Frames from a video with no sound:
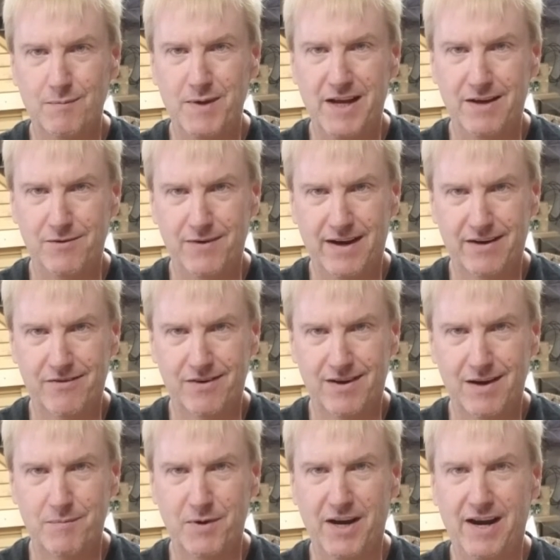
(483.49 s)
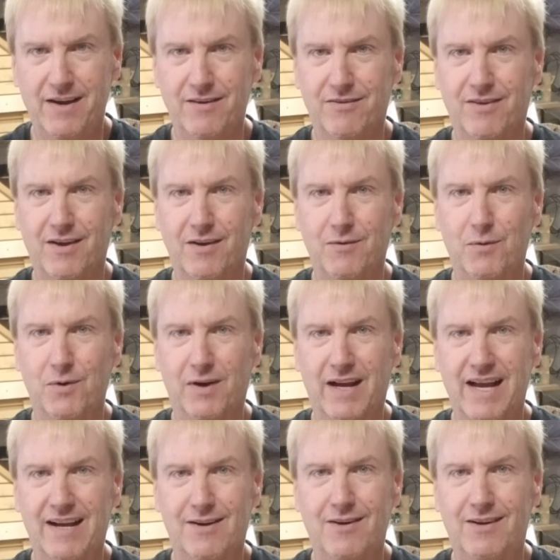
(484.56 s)
manufacturing company I used to work
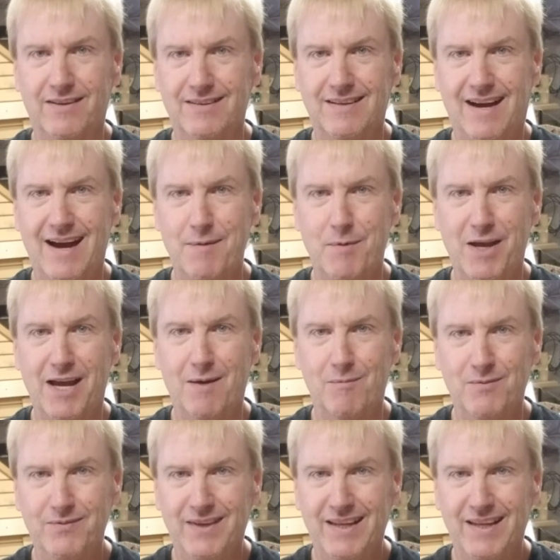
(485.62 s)
at called IBM.